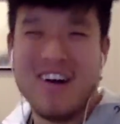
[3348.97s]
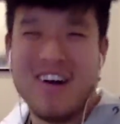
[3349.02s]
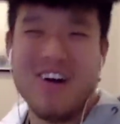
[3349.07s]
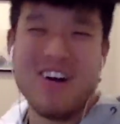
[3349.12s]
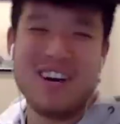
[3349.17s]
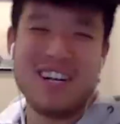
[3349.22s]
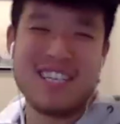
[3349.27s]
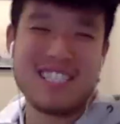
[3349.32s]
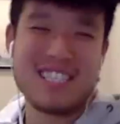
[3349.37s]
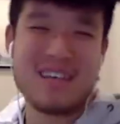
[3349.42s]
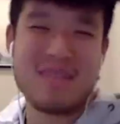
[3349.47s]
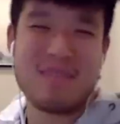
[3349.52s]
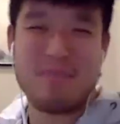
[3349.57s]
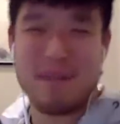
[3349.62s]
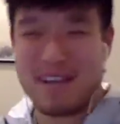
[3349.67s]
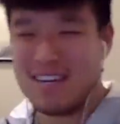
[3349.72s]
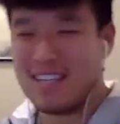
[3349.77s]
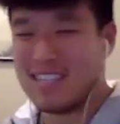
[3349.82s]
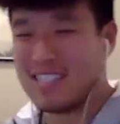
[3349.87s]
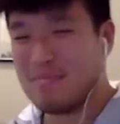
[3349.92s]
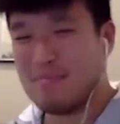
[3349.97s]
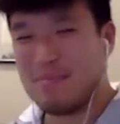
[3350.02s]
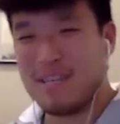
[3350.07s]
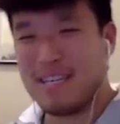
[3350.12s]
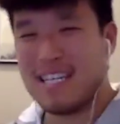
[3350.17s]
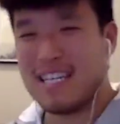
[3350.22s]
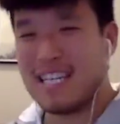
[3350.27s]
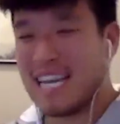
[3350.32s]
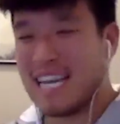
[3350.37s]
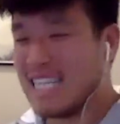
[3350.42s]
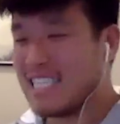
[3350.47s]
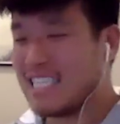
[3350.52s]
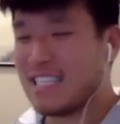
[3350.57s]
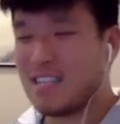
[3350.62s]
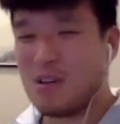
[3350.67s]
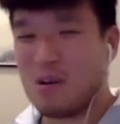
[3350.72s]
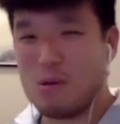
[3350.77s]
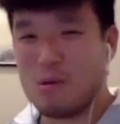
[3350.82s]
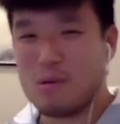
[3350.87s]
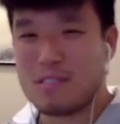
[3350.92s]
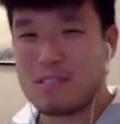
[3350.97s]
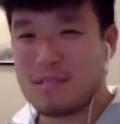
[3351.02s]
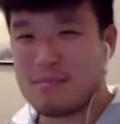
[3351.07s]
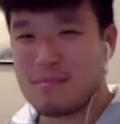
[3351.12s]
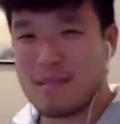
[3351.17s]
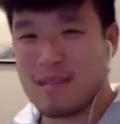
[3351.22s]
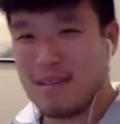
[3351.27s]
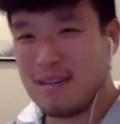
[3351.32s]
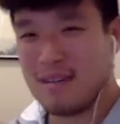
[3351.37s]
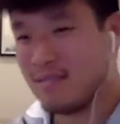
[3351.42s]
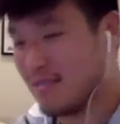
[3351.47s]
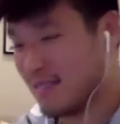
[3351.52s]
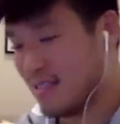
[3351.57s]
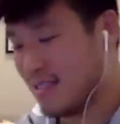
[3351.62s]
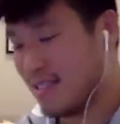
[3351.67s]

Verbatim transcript: or is it better to be nice and wholesome, you know?